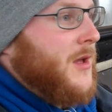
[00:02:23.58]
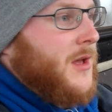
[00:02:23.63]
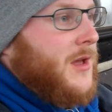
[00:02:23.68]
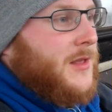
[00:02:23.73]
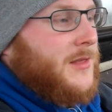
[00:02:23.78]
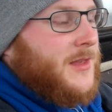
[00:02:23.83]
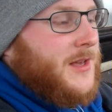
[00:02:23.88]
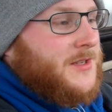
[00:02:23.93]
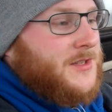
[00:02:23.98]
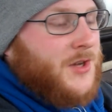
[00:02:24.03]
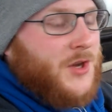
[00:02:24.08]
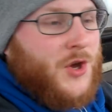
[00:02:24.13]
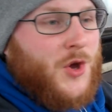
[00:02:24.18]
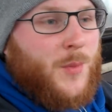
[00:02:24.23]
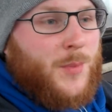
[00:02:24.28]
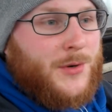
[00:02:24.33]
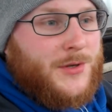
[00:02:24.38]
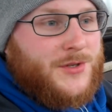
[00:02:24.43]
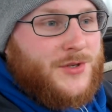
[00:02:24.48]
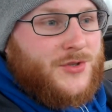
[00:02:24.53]
there's a
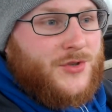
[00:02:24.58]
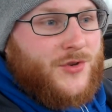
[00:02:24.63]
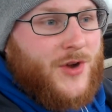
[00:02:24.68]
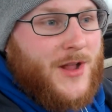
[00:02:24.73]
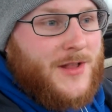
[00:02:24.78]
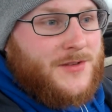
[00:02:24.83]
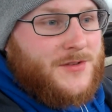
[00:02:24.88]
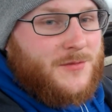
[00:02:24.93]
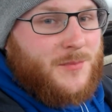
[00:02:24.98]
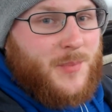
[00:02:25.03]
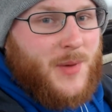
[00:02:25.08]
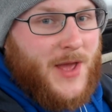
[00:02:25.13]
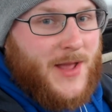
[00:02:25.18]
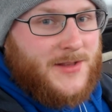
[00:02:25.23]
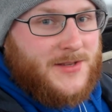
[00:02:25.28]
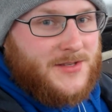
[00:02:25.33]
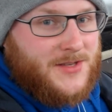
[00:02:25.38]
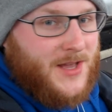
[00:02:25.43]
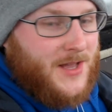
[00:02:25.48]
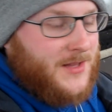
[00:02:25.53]
couple of strands of
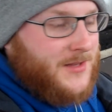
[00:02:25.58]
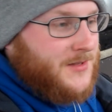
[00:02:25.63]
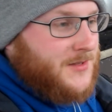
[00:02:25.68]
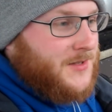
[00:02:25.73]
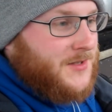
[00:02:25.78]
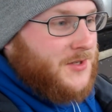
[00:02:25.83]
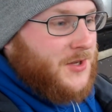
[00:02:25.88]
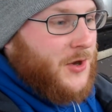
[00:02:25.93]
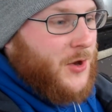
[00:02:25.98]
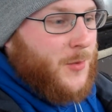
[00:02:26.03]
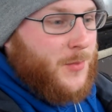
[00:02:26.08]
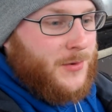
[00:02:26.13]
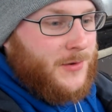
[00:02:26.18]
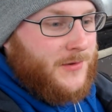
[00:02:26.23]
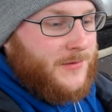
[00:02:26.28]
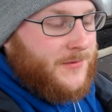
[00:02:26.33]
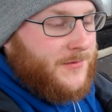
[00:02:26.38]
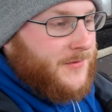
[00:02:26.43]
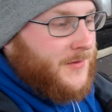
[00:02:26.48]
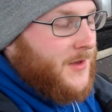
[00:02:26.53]
Penzance there's a couple
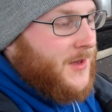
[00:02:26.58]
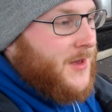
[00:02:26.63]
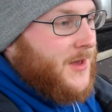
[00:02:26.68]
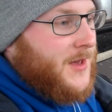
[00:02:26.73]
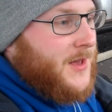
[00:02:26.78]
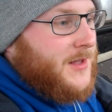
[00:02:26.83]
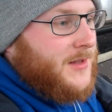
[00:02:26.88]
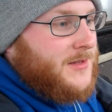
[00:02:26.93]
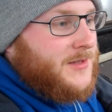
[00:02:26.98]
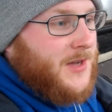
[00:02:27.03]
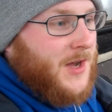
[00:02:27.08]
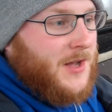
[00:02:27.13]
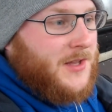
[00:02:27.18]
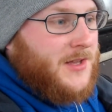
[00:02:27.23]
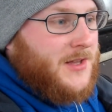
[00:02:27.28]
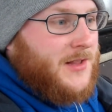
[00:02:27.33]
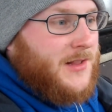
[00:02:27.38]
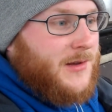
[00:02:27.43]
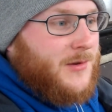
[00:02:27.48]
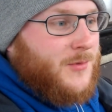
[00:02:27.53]
of tiny
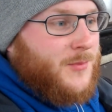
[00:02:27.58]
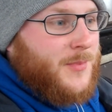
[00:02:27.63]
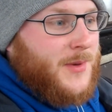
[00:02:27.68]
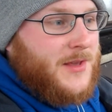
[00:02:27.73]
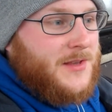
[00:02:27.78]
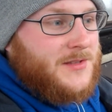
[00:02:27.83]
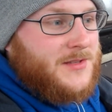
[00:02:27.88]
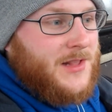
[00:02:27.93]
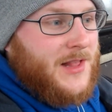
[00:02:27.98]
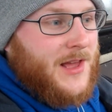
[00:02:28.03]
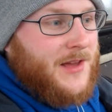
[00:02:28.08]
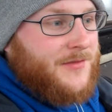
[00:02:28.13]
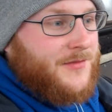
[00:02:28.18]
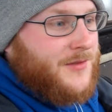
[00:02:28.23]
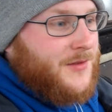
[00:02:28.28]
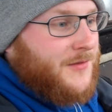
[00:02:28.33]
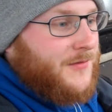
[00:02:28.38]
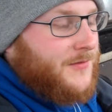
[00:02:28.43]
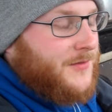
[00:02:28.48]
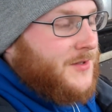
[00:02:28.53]
little bits left
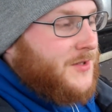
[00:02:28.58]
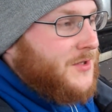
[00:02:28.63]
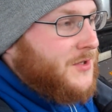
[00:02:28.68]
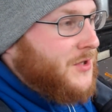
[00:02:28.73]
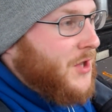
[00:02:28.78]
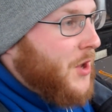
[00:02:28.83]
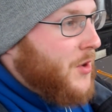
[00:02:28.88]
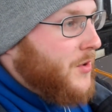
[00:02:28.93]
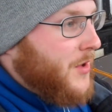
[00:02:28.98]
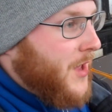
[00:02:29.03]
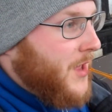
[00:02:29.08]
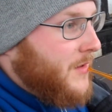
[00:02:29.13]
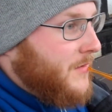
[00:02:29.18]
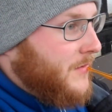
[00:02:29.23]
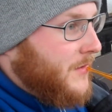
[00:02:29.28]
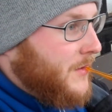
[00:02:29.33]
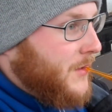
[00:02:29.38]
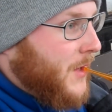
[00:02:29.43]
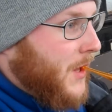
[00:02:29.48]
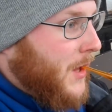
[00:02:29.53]
of Stonehaven